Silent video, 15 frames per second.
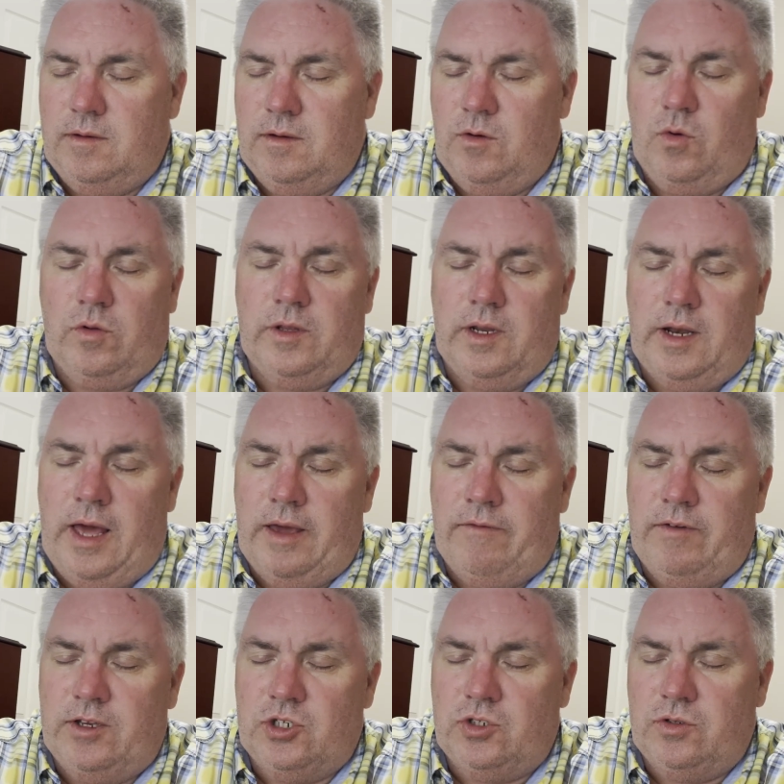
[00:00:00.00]
Lord, the
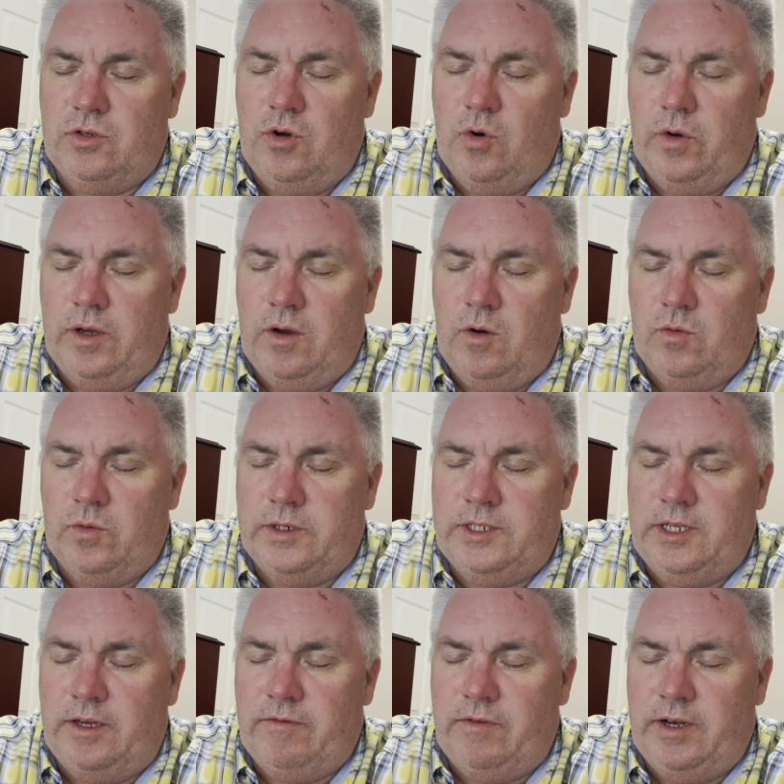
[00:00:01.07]
life issue going on with
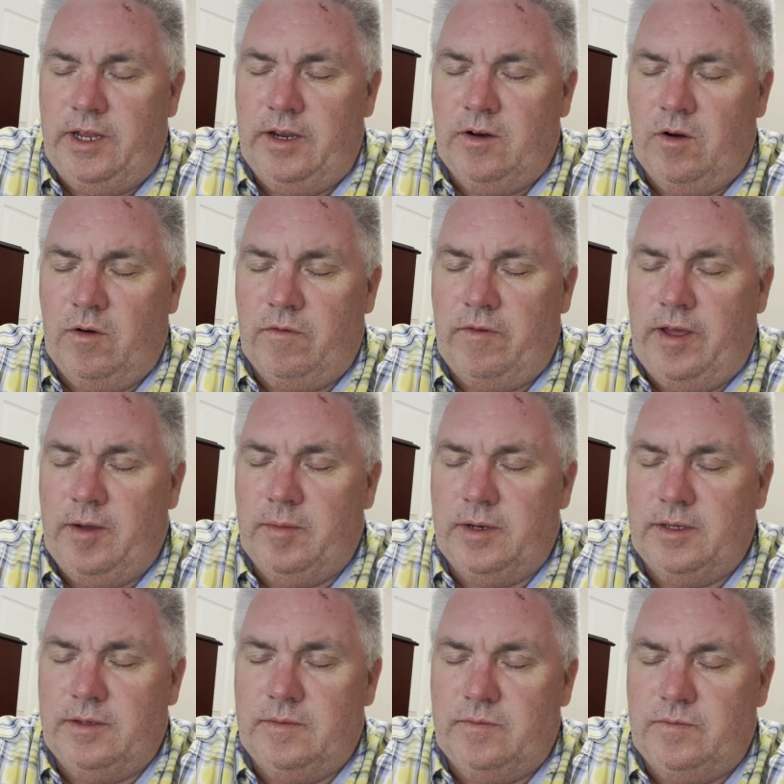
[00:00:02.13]
Tiffany and her family.